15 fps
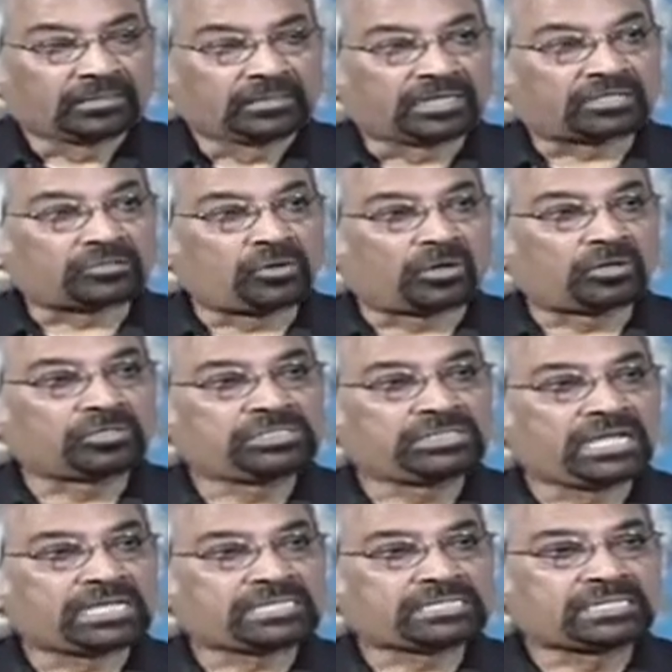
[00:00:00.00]
Technology
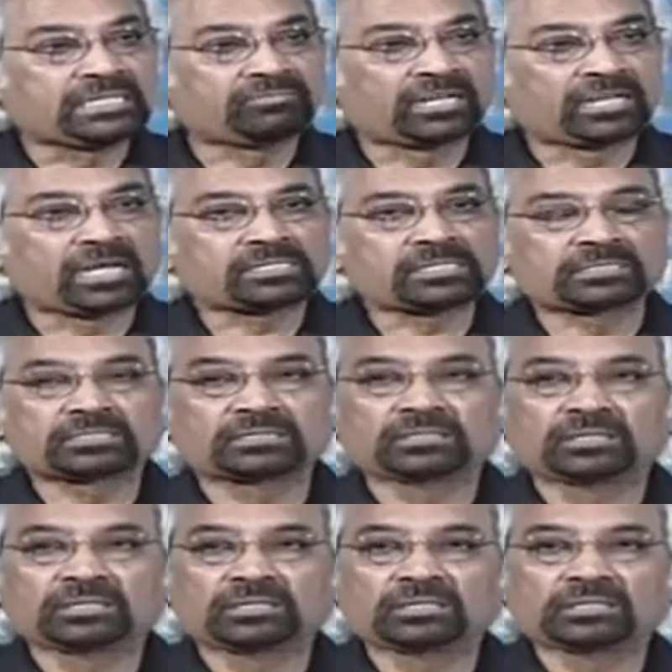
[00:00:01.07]
has given us
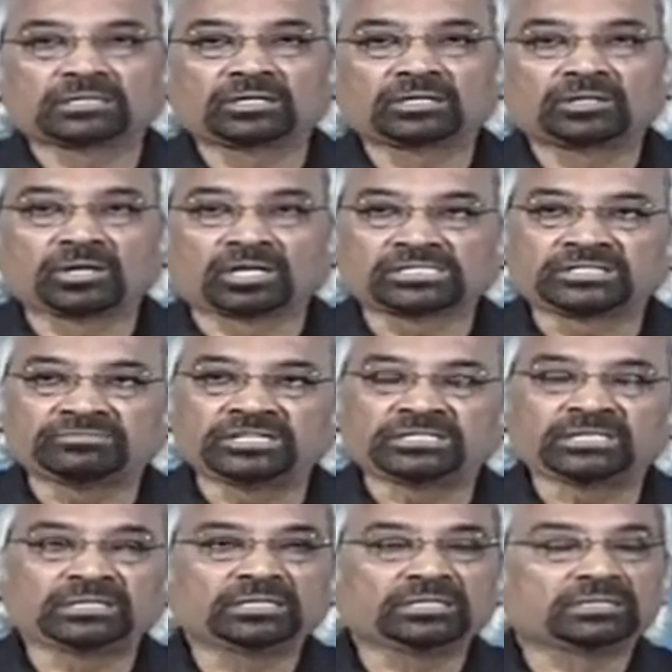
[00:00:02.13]

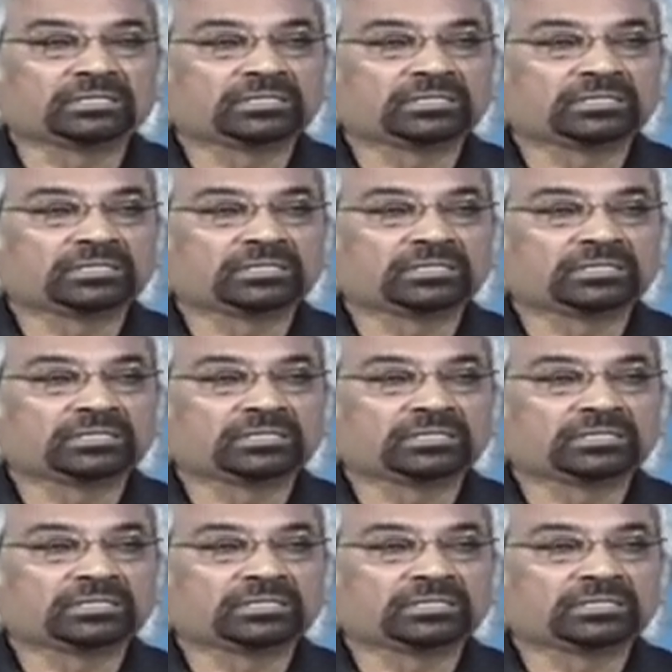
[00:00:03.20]
longevity,